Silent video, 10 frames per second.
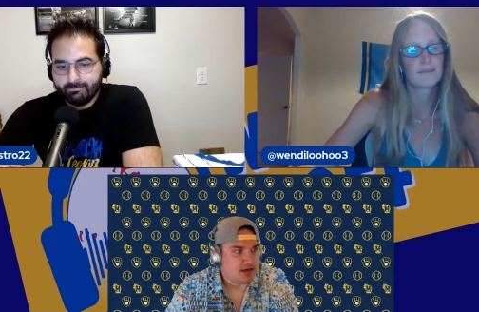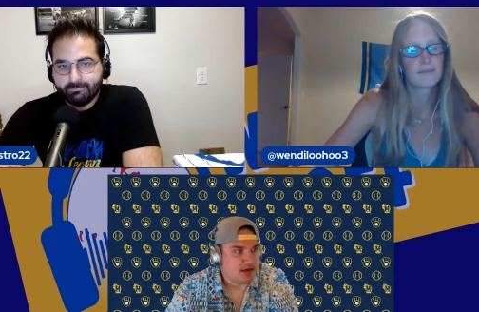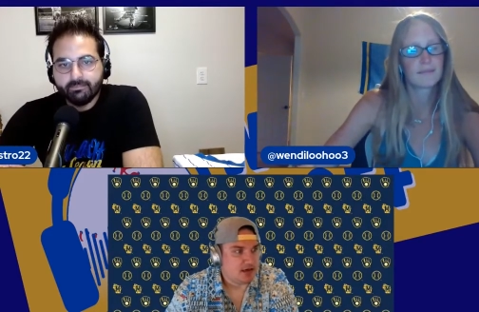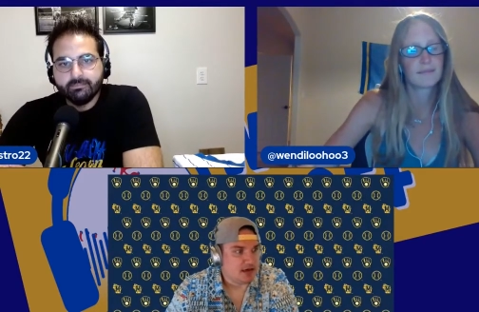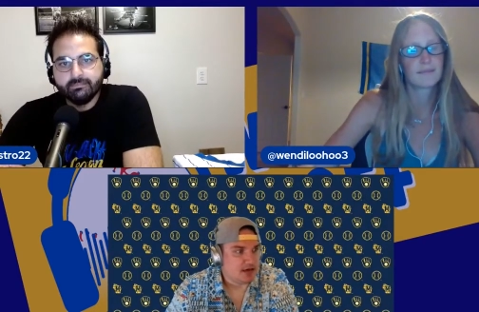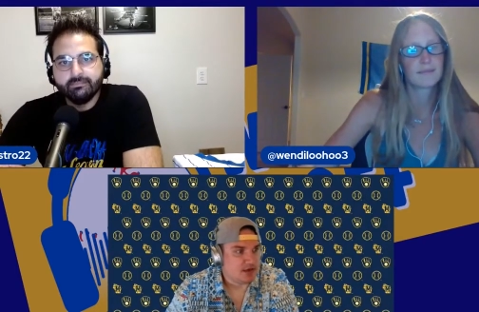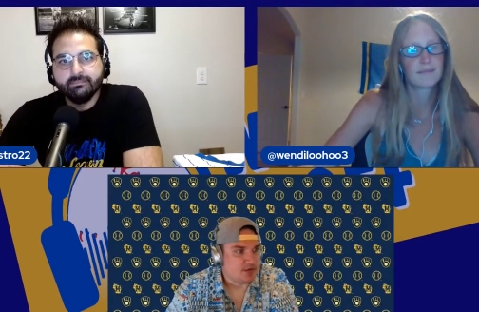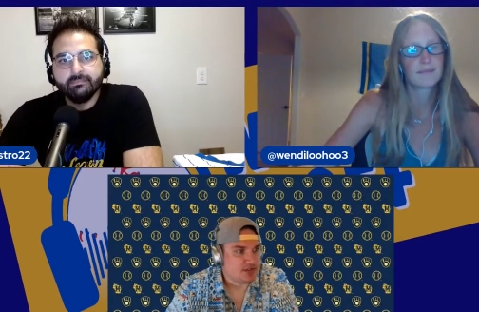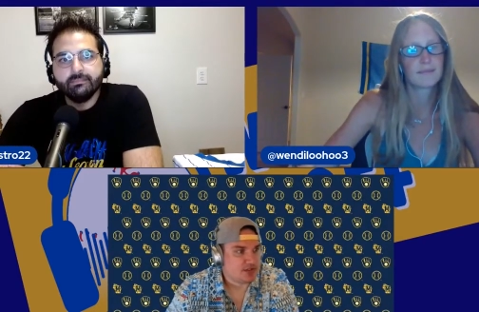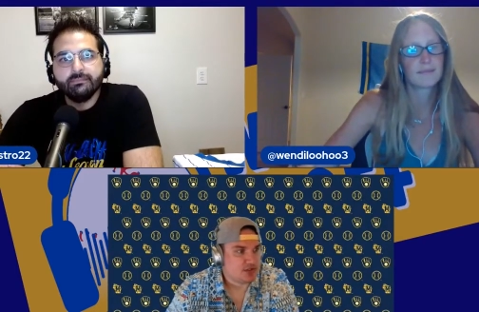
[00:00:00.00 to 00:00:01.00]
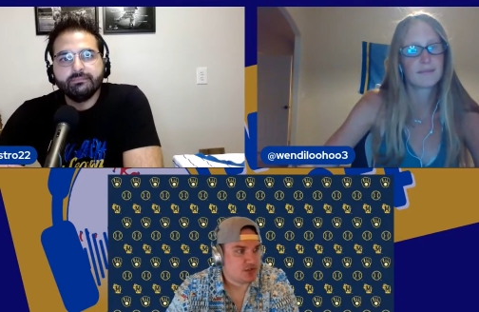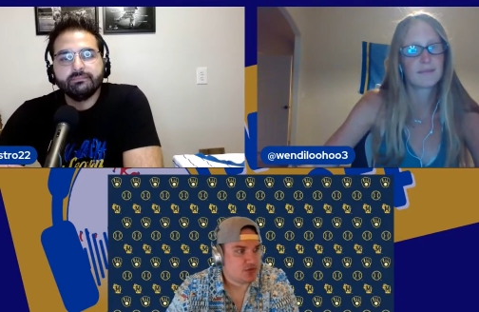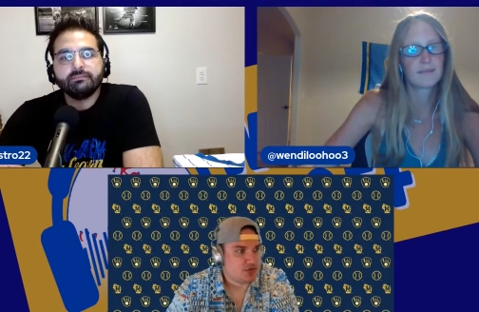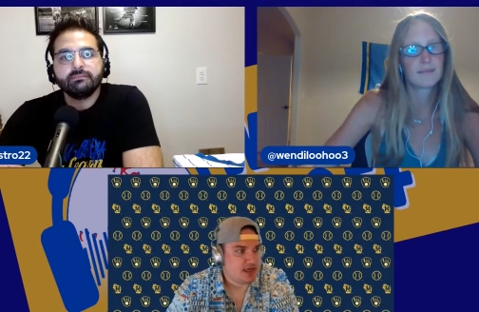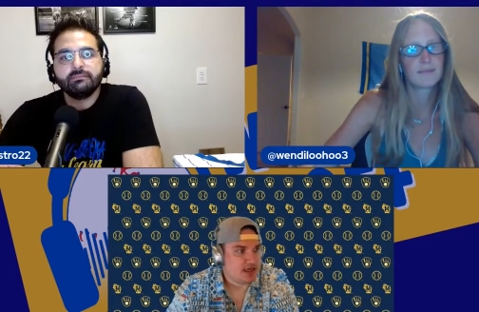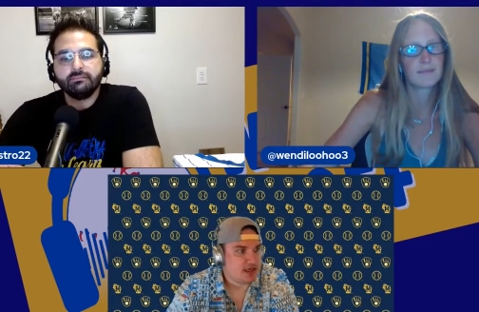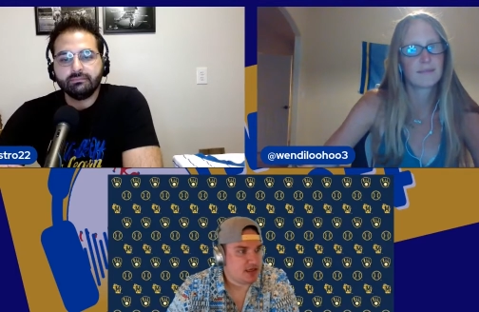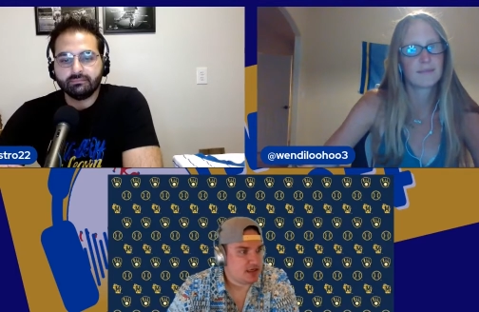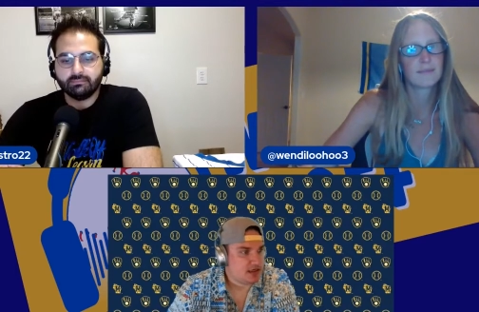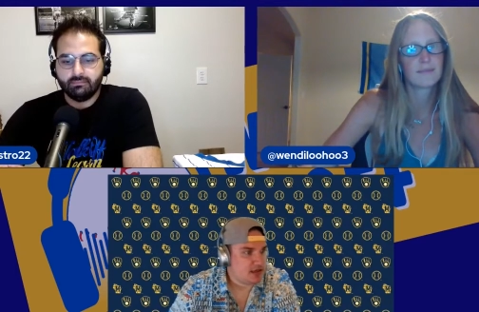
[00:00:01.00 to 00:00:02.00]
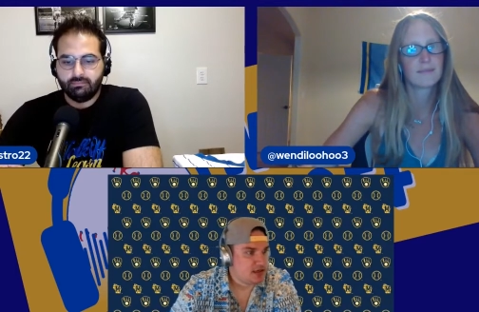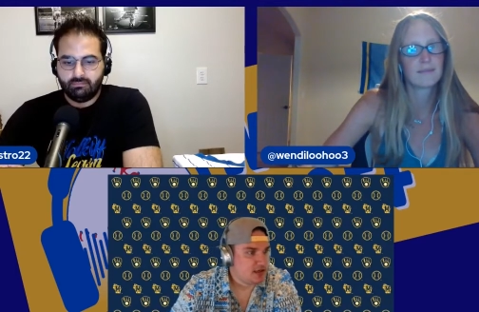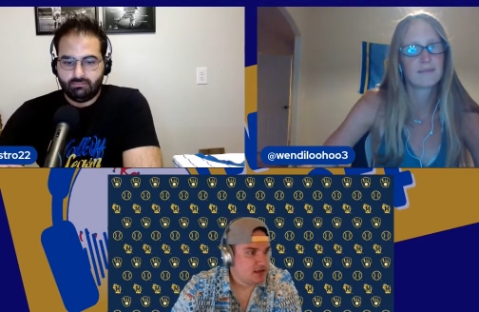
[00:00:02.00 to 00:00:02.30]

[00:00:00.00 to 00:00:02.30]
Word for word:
Speaker 1: Uh, he was traded